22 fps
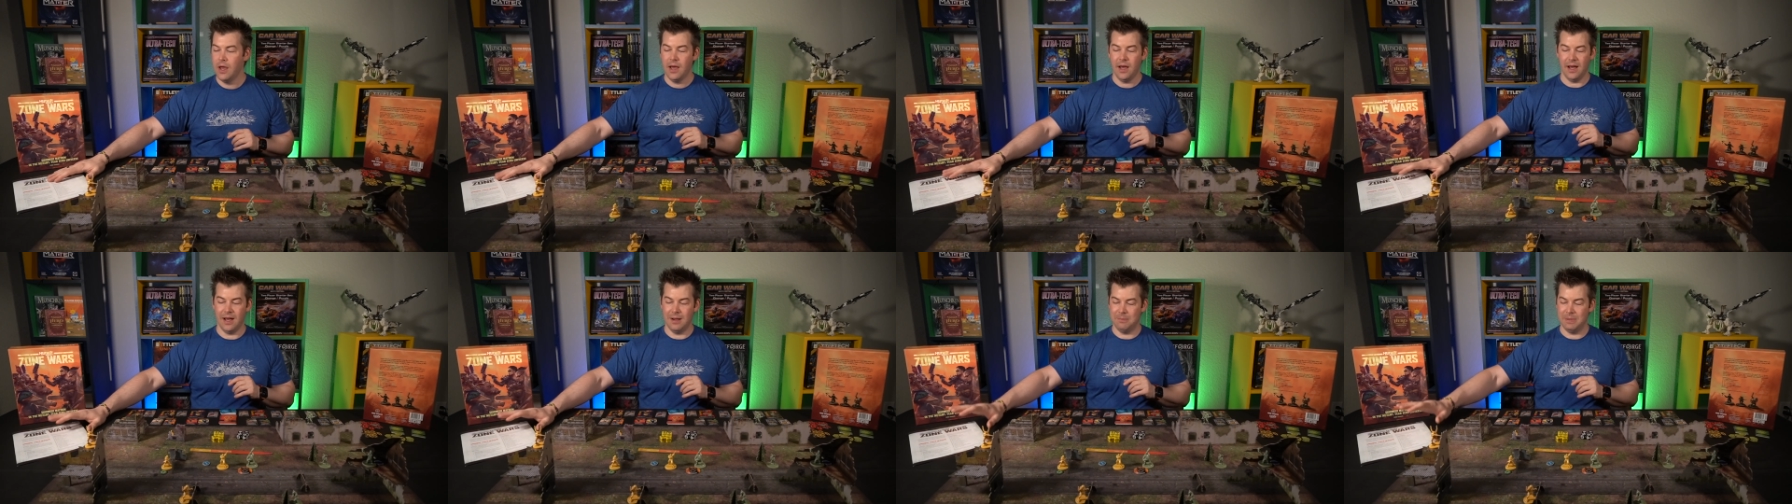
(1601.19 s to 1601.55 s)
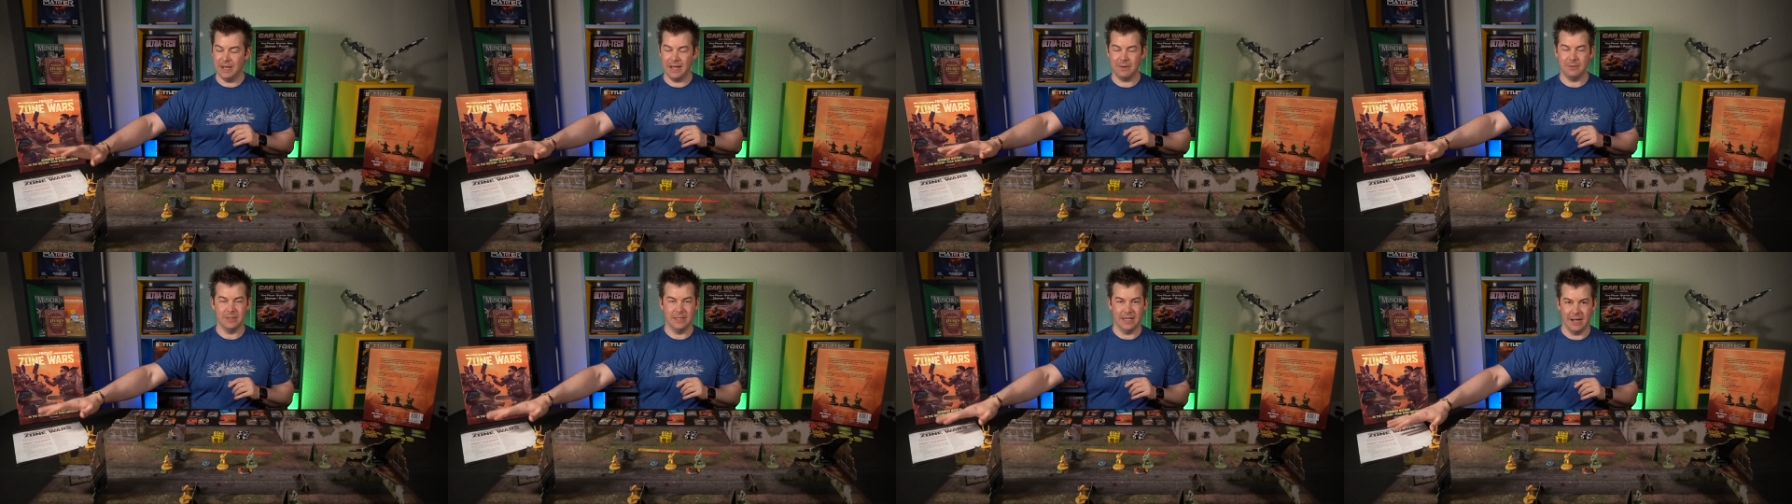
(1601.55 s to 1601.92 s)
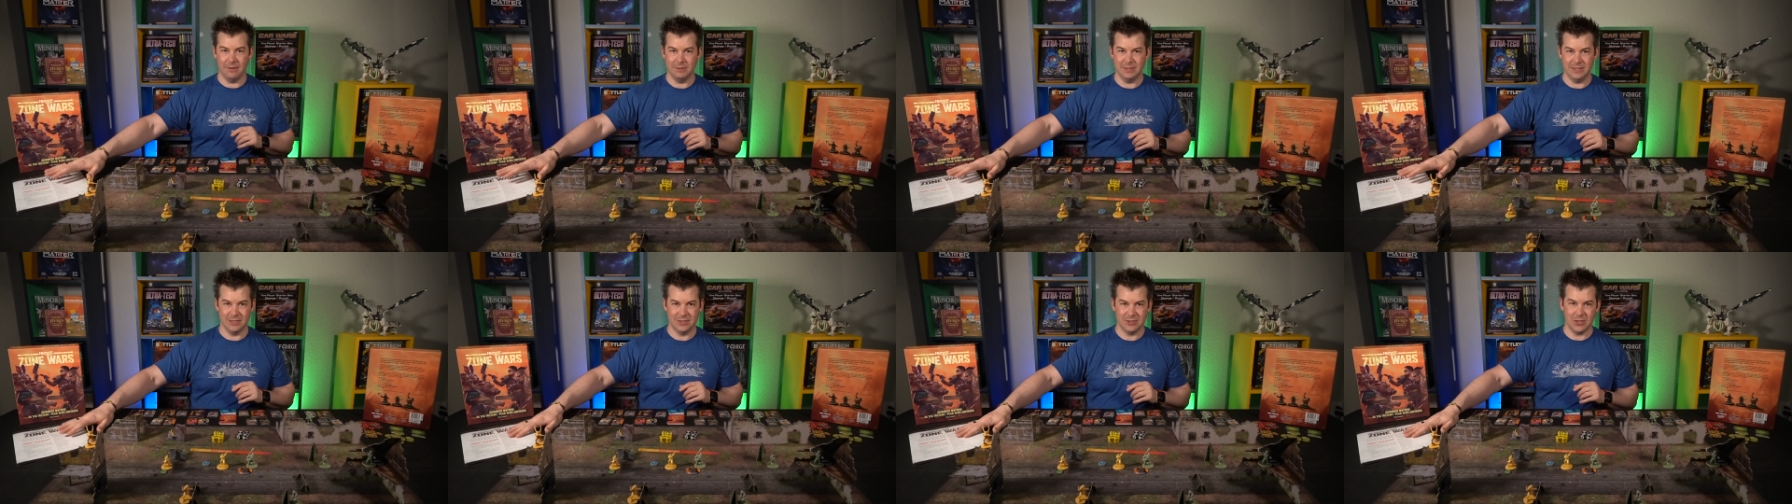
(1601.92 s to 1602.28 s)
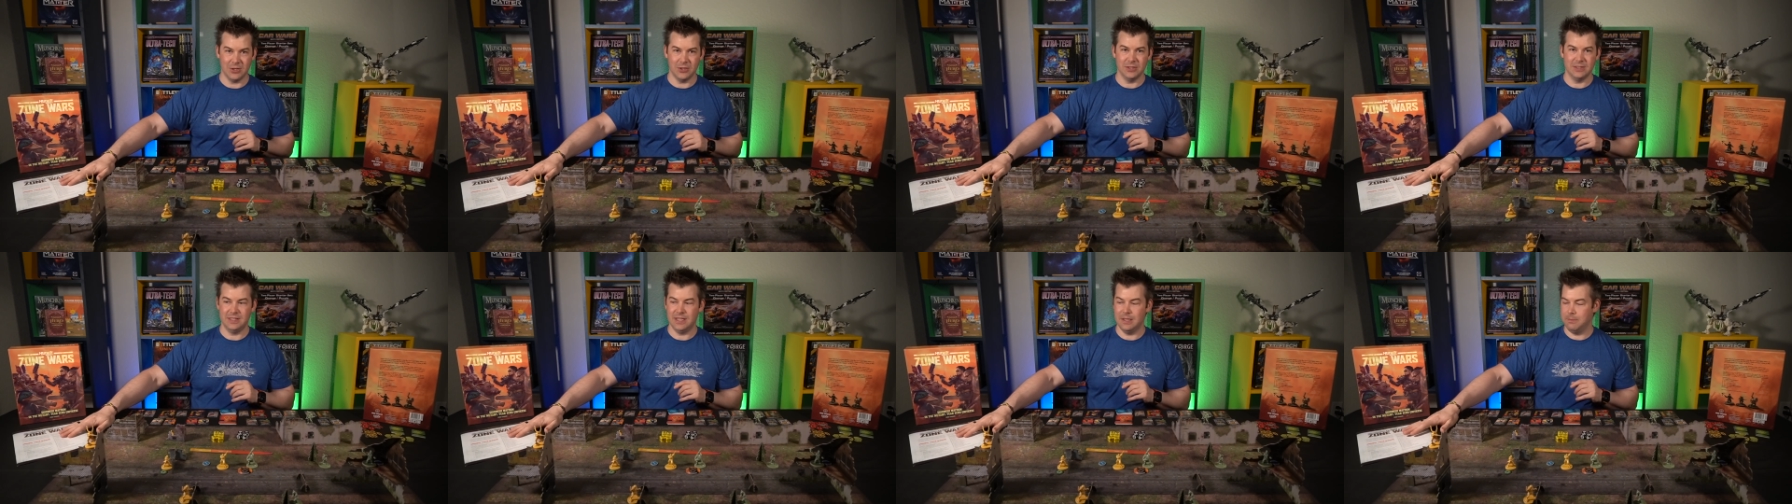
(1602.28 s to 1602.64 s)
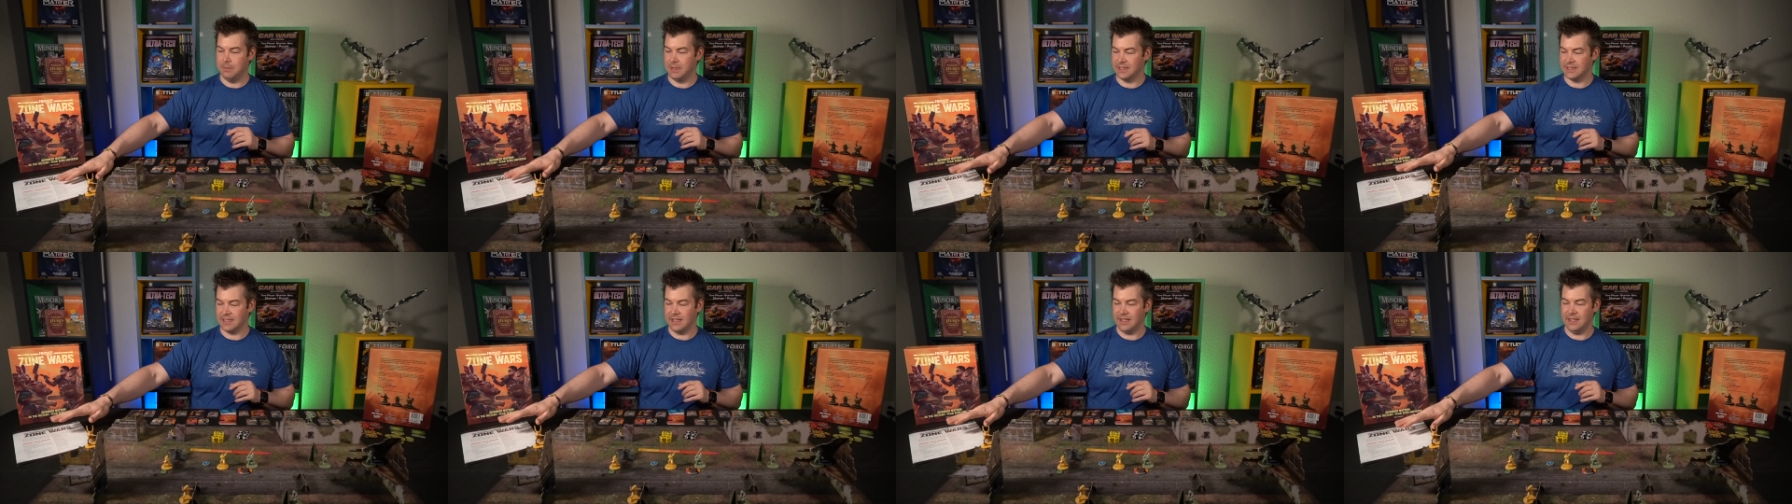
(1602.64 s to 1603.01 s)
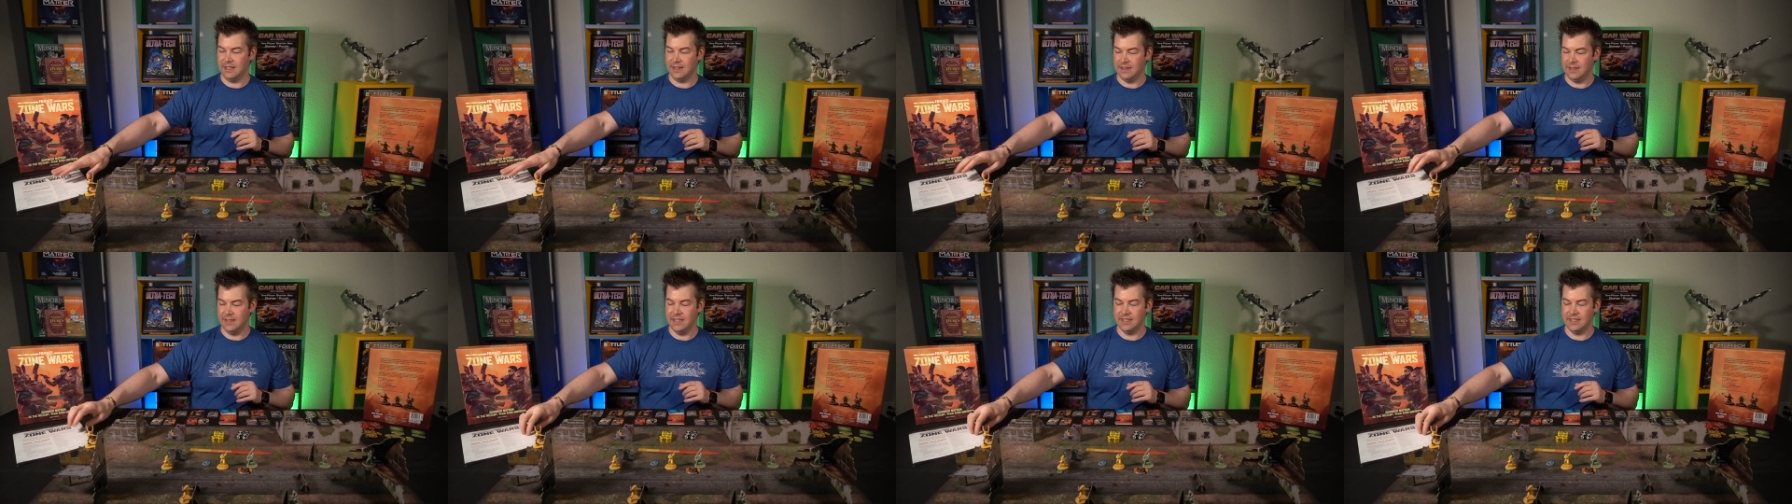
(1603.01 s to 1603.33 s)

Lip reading: But I would discourage them because I think